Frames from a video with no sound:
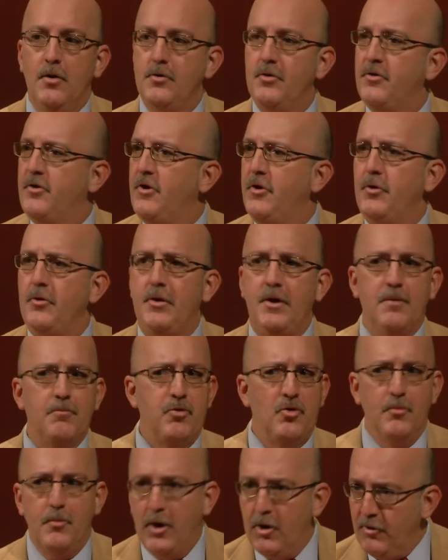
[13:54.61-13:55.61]
Do you get
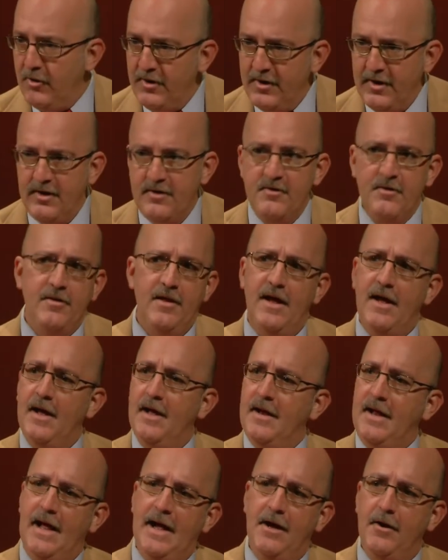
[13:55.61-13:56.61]
promoted into
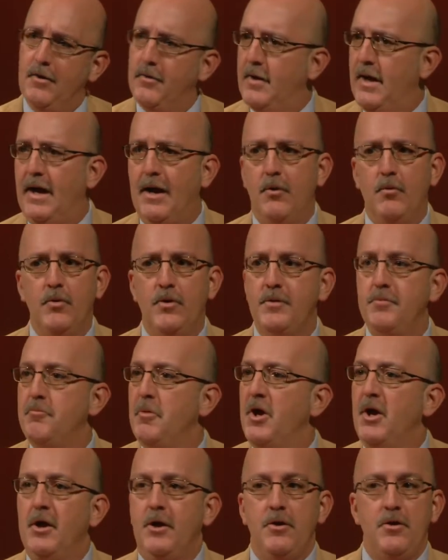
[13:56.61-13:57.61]
that? How would
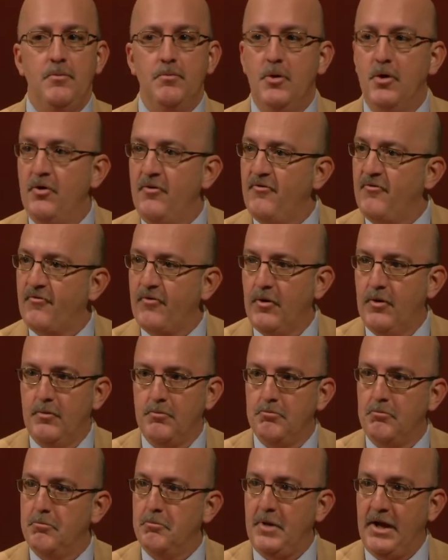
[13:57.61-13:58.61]
you move
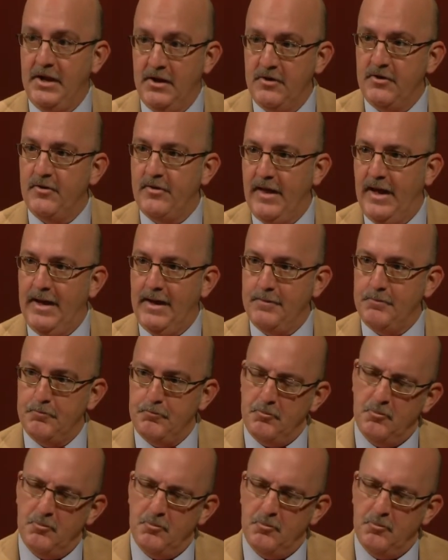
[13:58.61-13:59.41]
into that?